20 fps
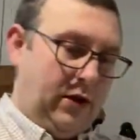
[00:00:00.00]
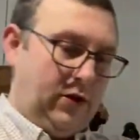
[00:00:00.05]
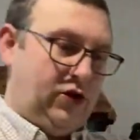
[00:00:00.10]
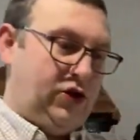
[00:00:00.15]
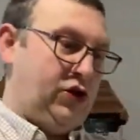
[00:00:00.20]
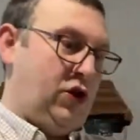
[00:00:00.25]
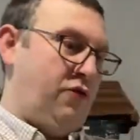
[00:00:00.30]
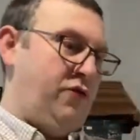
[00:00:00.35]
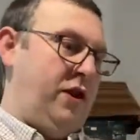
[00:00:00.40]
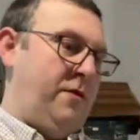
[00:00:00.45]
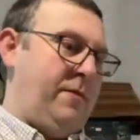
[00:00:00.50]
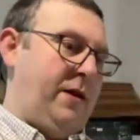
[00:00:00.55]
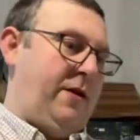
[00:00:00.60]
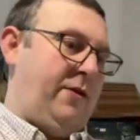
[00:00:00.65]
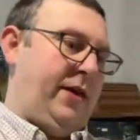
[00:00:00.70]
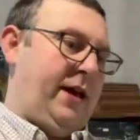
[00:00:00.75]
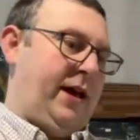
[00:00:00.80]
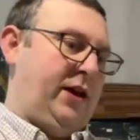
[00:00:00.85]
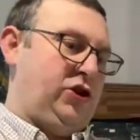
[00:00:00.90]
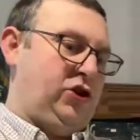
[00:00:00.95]
Sorry about
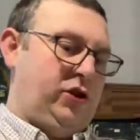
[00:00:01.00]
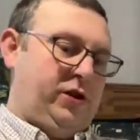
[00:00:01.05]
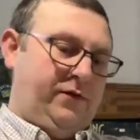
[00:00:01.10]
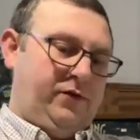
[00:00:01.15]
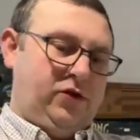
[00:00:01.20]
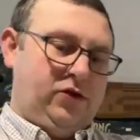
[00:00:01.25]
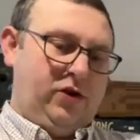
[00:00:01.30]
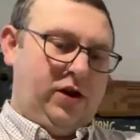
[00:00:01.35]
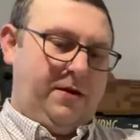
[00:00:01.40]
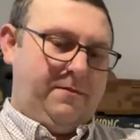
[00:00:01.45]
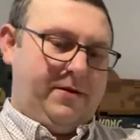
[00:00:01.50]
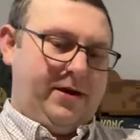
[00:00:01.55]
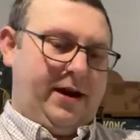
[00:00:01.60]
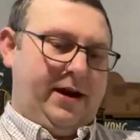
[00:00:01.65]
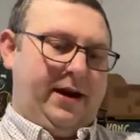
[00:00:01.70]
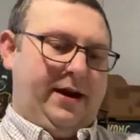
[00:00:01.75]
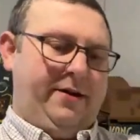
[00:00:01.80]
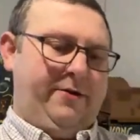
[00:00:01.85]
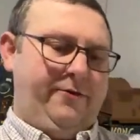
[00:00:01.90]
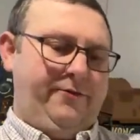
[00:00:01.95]
that, I should have done it by
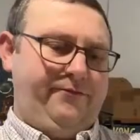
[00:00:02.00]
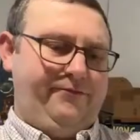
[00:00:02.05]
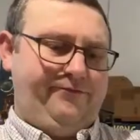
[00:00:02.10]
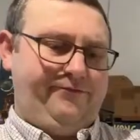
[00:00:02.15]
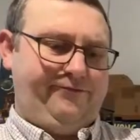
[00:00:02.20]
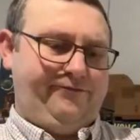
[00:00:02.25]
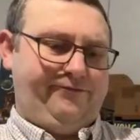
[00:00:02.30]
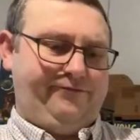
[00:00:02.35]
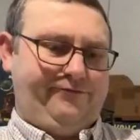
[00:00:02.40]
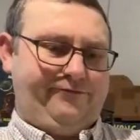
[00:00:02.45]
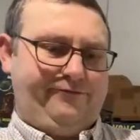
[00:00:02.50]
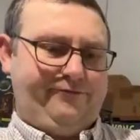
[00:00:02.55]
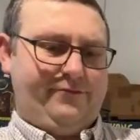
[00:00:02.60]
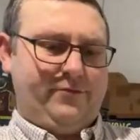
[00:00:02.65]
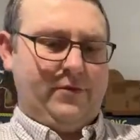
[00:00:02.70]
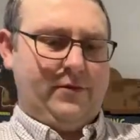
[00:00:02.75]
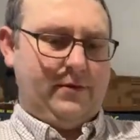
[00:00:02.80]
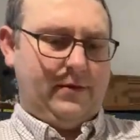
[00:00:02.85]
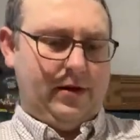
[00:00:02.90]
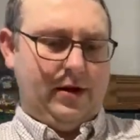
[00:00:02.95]

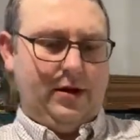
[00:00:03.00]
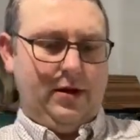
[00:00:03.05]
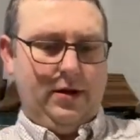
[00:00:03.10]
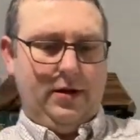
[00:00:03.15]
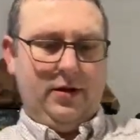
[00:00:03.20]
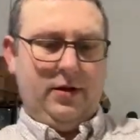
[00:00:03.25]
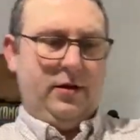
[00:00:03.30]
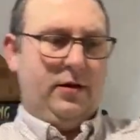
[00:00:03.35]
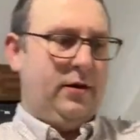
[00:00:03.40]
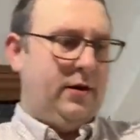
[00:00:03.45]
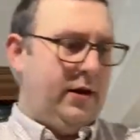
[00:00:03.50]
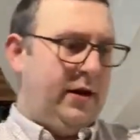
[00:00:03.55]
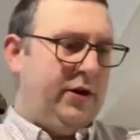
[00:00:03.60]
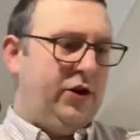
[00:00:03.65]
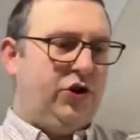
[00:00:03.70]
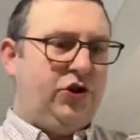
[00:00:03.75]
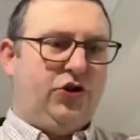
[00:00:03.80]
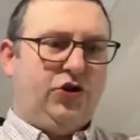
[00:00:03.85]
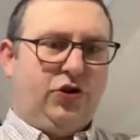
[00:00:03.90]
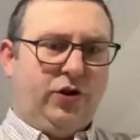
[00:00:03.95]
now. I
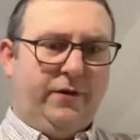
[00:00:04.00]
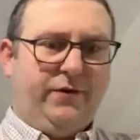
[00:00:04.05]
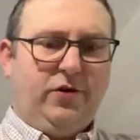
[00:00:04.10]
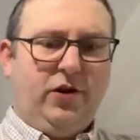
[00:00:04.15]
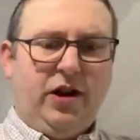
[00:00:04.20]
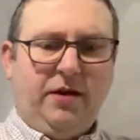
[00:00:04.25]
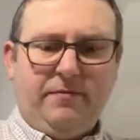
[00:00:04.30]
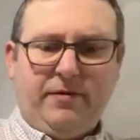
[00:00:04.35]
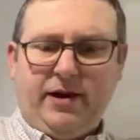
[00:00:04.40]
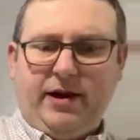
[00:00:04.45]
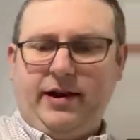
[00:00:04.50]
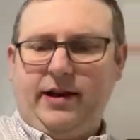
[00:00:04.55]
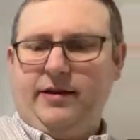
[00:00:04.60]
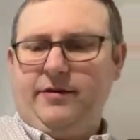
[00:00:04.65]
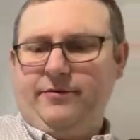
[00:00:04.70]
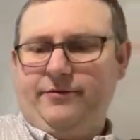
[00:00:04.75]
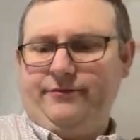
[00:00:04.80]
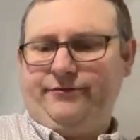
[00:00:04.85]
should have done it by now.